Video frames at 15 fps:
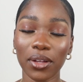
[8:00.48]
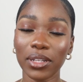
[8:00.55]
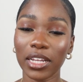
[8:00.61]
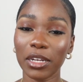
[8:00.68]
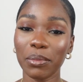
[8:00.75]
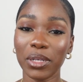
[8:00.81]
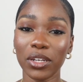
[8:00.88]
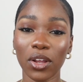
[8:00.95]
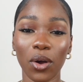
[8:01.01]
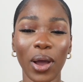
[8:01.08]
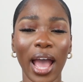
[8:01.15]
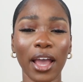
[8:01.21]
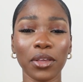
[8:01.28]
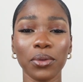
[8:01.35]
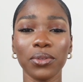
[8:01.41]
letting me know
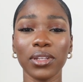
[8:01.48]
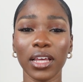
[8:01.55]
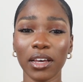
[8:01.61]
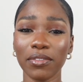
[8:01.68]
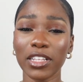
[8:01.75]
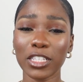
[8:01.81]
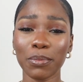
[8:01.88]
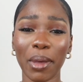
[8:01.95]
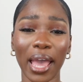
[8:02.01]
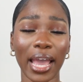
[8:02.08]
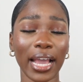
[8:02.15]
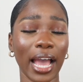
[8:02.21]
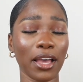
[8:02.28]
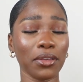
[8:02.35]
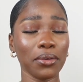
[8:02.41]
how you love this
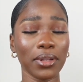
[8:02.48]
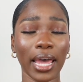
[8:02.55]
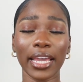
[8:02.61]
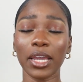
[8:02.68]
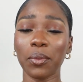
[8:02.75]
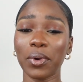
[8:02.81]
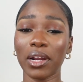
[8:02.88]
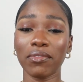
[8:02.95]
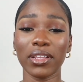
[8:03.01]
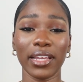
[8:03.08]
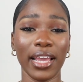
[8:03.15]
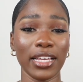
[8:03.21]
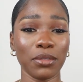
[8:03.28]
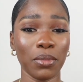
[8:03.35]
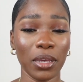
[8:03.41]
bag, how you like it, whatever the
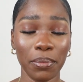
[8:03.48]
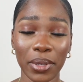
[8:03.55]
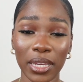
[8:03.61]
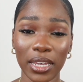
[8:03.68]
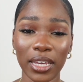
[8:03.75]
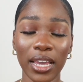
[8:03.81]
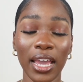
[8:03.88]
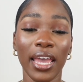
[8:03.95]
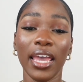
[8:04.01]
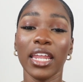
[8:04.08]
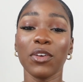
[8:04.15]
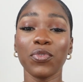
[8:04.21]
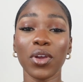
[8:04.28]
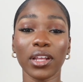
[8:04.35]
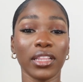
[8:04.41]
case may be. And
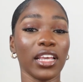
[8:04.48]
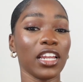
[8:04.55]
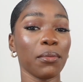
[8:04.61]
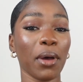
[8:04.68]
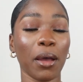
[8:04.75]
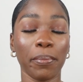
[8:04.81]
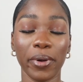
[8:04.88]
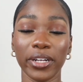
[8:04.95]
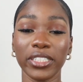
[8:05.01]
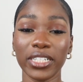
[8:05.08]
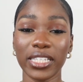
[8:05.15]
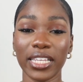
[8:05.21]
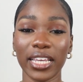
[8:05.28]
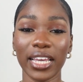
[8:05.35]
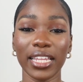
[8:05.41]
if you're thinking about
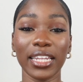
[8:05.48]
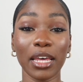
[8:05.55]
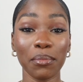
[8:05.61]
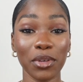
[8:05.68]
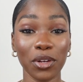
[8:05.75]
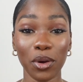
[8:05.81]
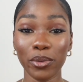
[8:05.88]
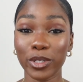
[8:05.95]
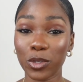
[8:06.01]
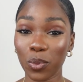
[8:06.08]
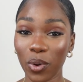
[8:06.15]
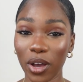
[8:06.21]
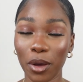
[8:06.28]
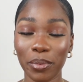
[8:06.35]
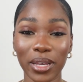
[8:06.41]
purchasing it, let me know as
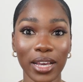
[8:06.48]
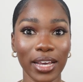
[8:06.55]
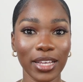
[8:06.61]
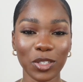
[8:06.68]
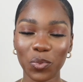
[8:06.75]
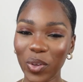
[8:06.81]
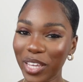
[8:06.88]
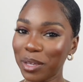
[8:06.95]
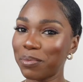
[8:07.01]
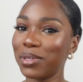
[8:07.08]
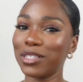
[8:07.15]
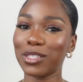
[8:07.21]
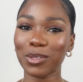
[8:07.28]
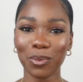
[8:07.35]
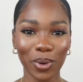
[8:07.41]
well, because we can be
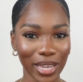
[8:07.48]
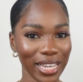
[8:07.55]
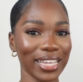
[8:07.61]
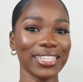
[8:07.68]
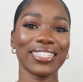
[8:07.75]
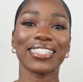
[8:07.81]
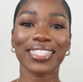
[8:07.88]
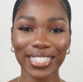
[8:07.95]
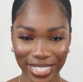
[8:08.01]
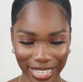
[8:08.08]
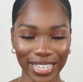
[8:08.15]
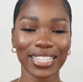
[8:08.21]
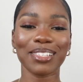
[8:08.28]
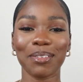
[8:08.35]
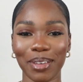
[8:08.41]
twins,
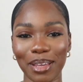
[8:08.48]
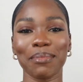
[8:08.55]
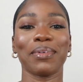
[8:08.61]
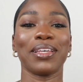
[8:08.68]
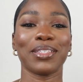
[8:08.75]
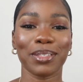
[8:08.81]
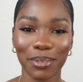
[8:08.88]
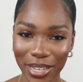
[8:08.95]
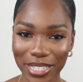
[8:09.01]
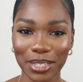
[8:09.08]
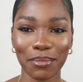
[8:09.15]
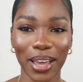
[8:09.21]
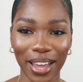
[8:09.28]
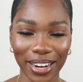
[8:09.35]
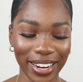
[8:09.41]
sis. We can be twins
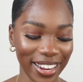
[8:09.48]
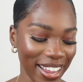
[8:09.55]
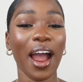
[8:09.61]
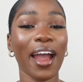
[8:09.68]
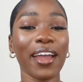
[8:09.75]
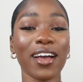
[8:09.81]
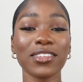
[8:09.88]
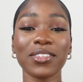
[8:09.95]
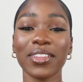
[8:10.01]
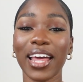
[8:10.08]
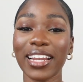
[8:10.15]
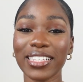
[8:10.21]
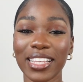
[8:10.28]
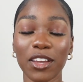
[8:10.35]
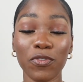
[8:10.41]
about it. All right, y'all, so that
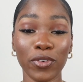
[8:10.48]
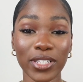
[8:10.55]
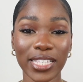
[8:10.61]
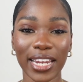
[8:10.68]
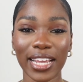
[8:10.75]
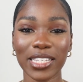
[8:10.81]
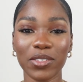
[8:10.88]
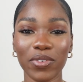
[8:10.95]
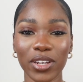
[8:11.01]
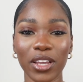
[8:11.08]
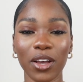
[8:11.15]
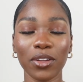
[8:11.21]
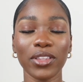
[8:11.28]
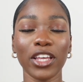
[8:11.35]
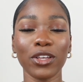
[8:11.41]
is it for today's
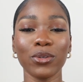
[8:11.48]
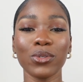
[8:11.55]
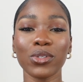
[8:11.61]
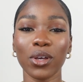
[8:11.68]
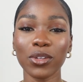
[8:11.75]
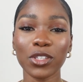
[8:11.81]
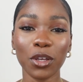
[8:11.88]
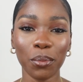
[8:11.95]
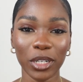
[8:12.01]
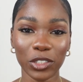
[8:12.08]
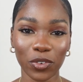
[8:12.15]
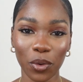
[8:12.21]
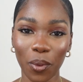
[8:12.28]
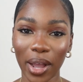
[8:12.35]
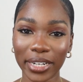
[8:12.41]
video. Thank you so much
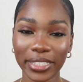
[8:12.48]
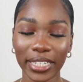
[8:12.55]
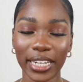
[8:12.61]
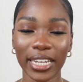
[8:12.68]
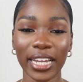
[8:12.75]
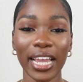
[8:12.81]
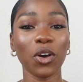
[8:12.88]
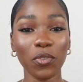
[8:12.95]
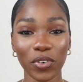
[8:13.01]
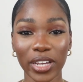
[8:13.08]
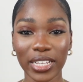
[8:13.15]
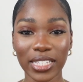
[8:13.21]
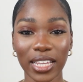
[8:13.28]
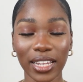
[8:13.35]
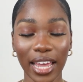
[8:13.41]
for watching. Don't
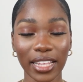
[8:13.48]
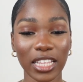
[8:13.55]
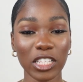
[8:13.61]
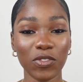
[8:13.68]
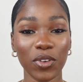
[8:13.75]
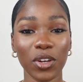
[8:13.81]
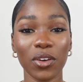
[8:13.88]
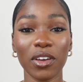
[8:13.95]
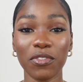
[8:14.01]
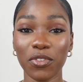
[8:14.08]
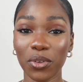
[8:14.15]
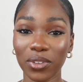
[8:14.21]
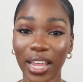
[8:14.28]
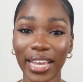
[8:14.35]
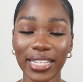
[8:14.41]
forget to like this video if
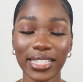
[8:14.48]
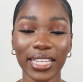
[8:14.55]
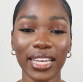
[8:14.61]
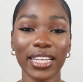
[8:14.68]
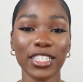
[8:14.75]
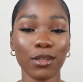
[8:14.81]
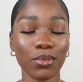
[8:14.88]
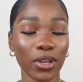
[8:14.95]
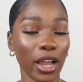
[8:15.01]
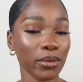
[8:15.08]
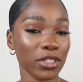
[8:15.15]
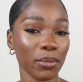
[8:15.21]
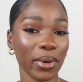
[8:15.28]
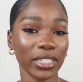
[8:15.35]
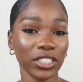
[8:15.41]
you liked it and subscribe
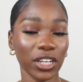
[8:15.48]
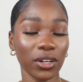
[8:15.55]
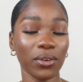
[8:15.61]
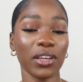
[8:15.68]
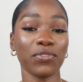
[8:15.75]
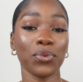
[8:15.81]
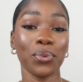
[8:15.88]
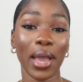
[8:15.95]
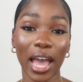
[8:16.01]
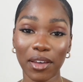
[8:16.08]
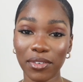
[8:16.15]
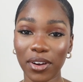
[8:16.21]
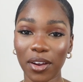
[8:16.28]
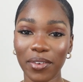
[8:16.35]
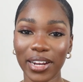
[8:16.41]
to my channel if you
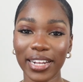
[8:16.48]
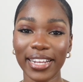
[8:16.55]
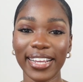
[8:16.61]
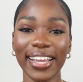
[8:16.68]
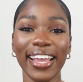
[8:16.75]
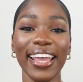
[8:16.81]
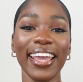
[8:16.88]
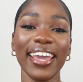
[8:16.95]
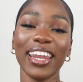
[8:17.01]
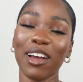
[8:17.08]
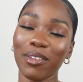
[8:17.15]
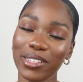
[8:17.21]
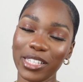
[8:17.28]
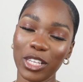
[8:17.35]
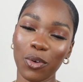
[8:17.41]
haven't already. And I
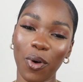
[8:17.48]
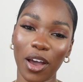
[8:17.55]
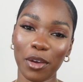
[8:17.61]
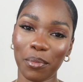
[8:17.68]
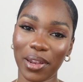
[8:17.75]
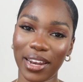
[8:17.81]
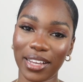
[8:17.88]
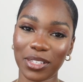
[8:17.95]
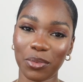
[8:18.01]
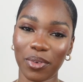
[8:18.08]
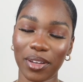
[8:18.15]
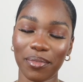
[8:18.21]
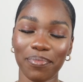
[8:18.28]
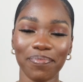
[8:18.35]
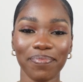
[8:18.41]
will see you all in my next
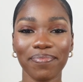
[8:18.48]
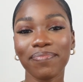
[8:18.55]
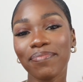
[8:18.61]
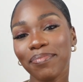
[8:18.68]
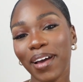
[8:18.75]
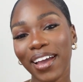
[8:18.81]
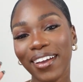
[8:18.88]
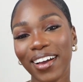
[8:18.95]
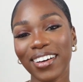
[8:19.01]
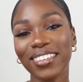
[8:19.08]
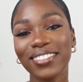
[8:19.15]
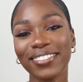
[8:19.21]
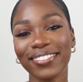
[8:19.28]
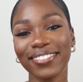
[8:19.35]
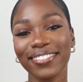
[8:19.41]
one. Bye, y'all.